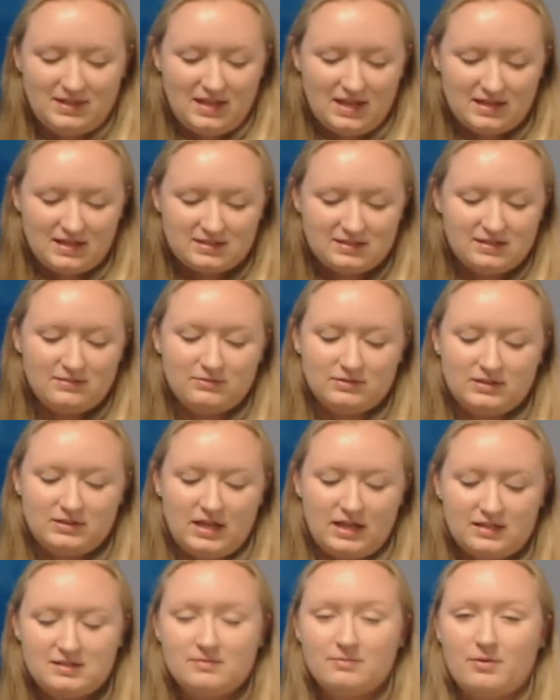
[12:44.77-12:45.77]
Yes, it will
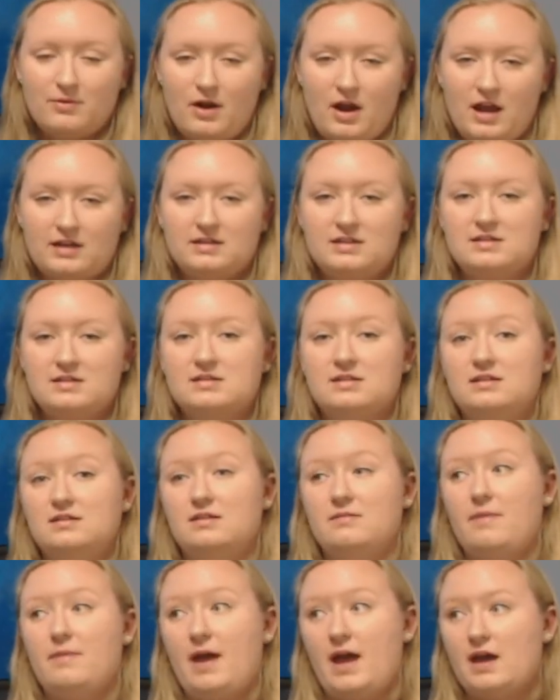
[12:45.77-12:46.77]
take some practice,
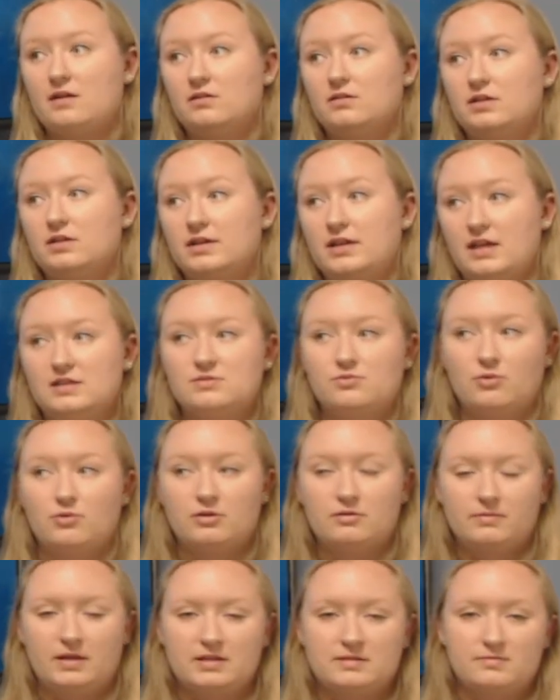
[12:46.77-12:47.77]
and the battle against
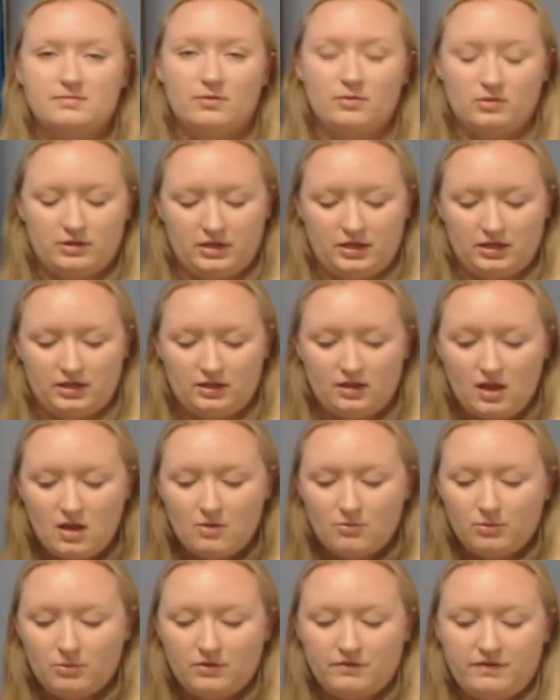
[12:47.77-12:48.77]
workplace bullying
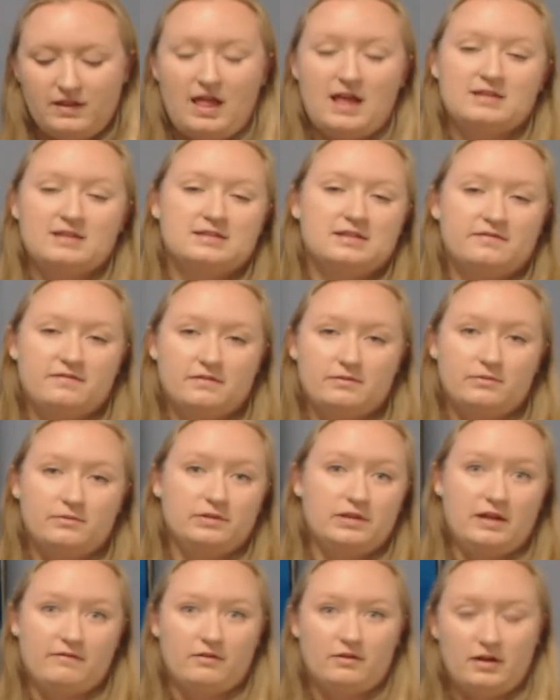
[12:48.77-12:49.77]
will feel as if it
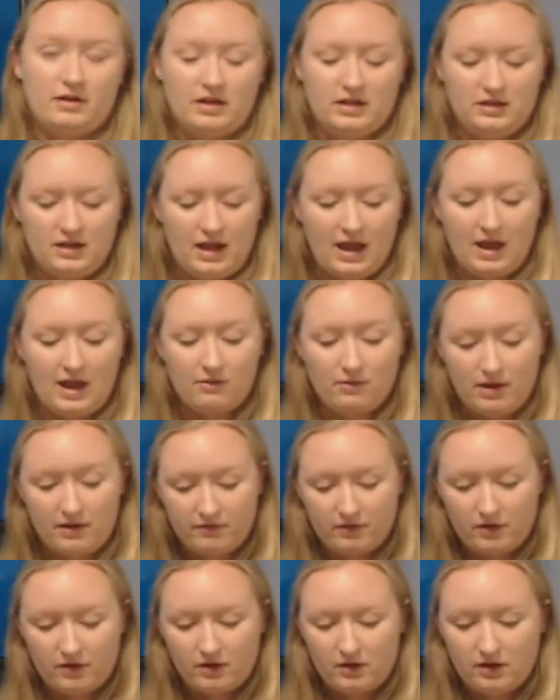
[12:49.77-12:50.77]
will never end.
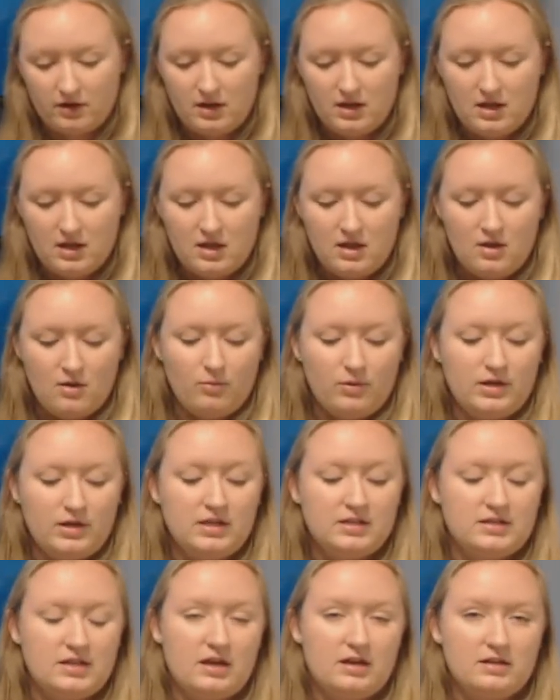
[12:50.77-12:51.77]
However, when
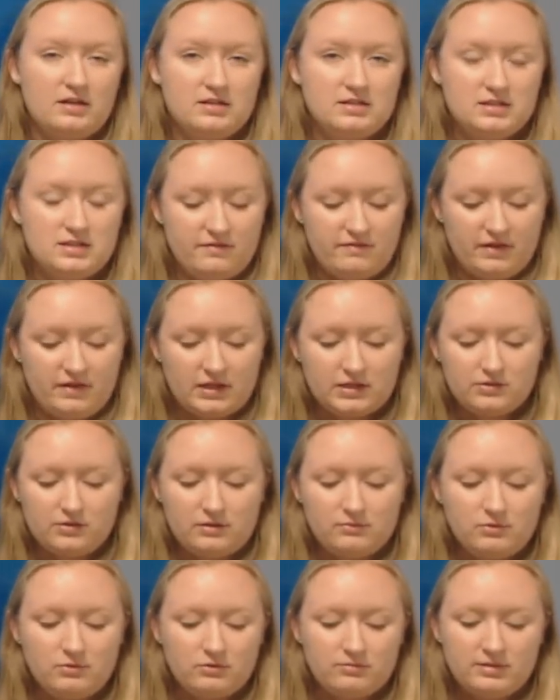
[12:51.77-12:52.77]
it does, the
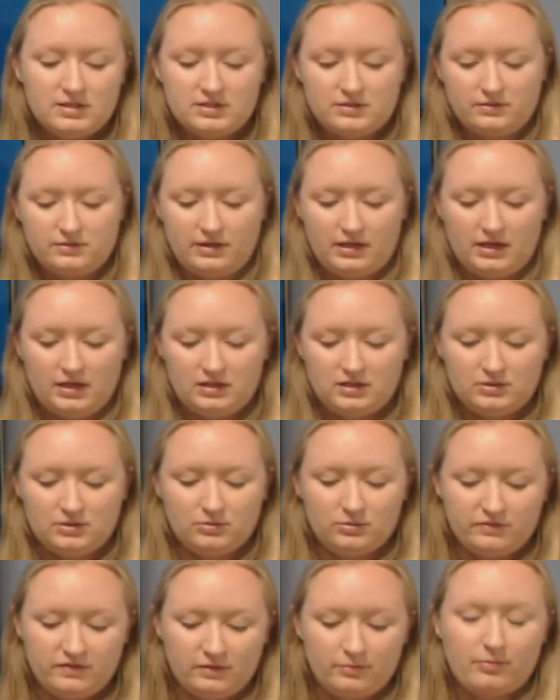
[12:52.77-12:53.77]
victory will be sweet, and
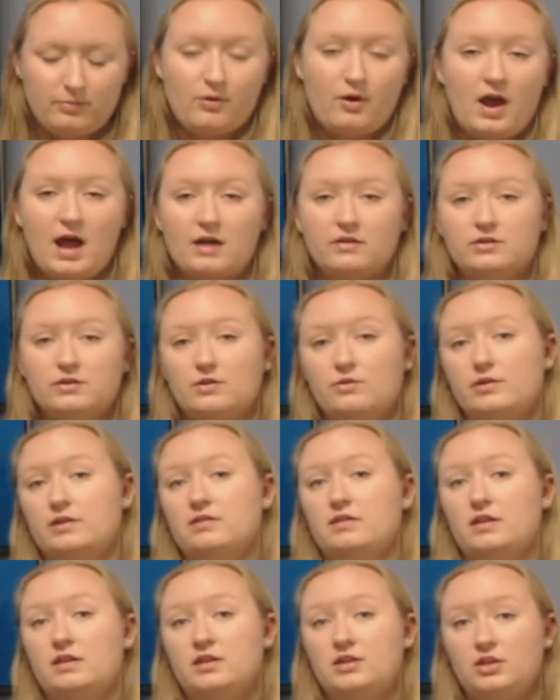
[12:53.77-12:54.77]
you will feel proud
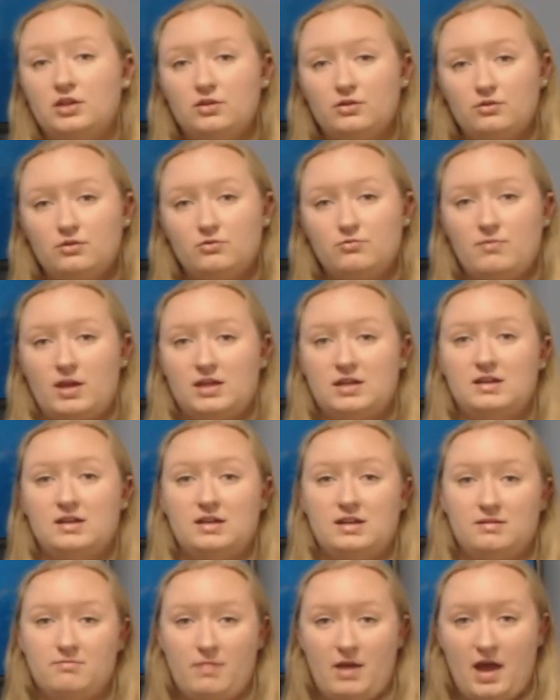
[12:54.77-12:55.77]
knowing that you made an
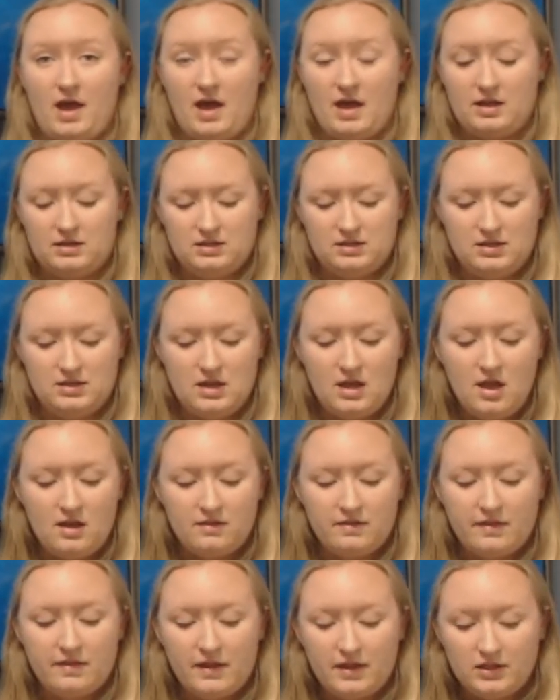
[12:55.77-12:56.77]
impact,
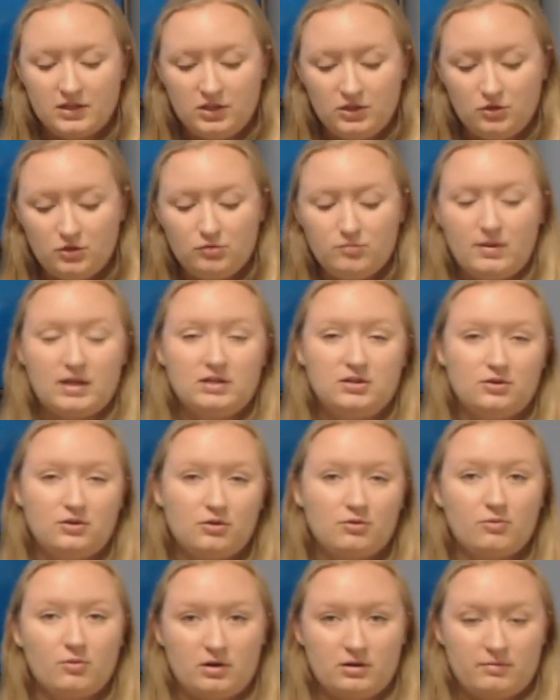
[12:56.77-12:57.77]
that you made
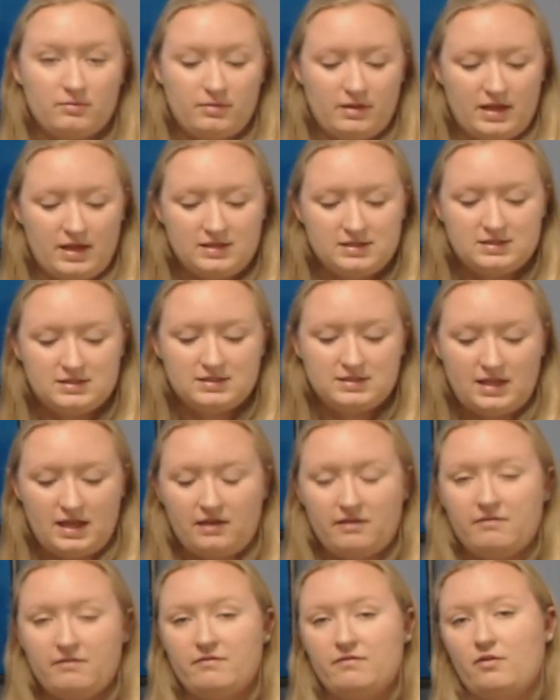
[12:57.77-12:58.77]
your workplace
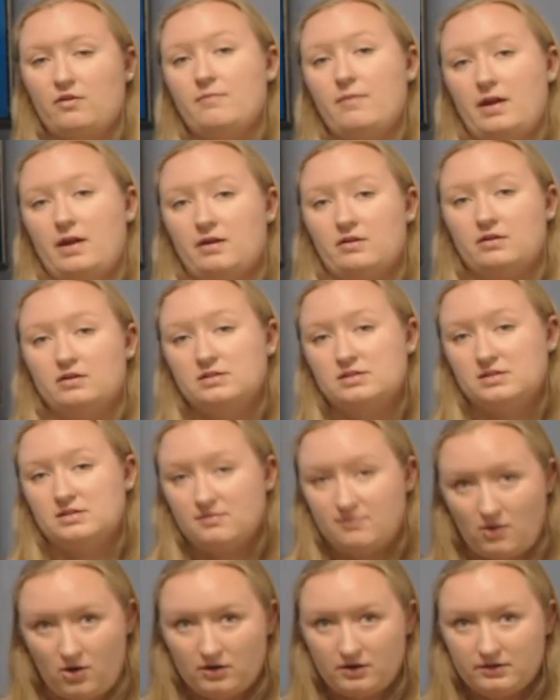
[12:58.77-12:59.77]
safe for America's
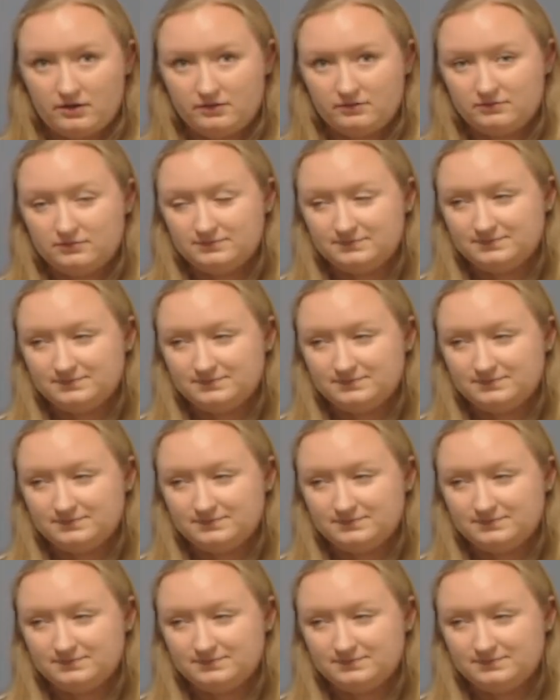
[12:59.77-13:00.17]
tomorrow.